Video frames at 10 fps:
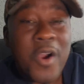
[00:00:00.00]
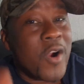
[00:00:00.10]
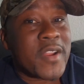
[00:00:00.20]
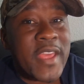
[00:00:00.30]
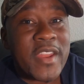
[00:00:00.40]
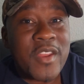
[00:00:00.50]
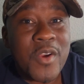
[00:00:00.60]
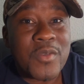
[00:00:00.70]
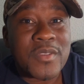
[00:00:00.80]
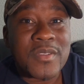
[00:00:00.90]
On that
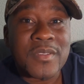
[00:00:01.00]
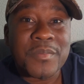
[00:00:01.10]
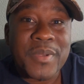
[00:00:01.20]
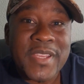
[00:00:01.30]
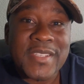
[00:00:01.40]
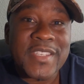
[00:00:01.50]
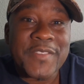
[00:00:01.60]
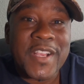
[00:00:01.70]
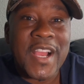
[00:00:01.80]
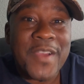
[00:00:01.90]
note, please
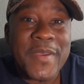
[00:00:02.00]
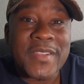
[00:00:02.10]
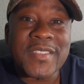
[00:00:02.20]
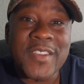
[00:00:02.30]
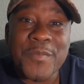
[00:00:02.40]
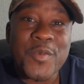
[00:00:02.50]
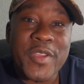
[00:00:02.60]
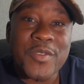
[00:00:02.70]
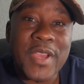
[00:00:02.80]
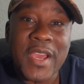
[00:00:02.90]
leave a comment. Tell me
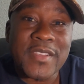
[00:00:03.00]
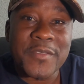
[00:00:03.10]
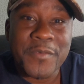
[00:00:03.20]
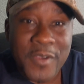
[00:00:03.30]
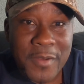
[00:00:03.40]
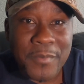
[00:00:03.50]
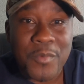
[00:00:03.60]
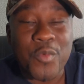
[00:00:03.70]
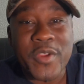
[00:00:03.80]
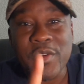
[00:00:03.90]
where you guys are
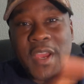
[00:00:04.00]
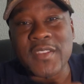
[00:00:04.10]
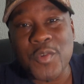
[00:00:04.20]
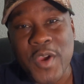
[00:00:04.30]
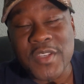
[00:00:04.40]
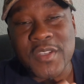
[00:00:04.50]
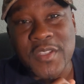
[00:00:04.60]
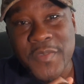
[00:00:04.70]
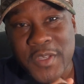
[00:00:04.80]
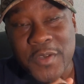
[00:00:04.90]
from, where you guys are watching
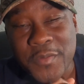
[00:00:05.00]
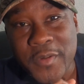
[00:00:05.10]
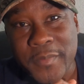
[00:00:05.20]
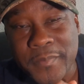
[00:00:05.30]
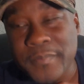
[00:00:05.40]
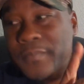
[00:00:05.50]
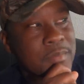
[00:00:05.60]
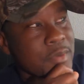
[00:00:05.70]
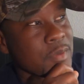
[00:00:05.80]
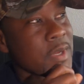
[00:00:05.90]
this video from.
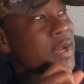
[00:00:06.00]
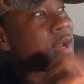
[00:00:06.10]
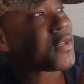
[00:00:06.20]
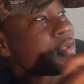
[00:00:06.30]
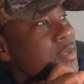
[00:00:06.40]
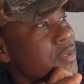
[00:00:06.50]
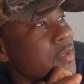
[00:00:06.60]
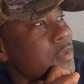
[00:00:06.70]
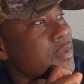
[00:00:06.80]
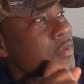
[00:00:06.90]
Bro, I just did
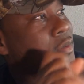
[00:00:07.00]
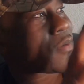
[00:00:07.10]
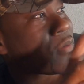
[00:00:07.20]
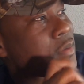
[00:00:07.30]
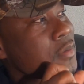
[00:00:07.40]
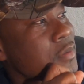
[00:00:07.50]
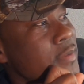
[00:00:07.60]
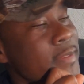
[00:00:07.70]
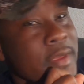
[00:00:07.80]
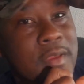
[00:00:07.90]
the
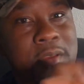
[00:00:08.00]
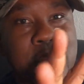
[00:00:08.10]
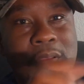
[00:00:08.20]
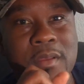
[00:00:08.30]
thing.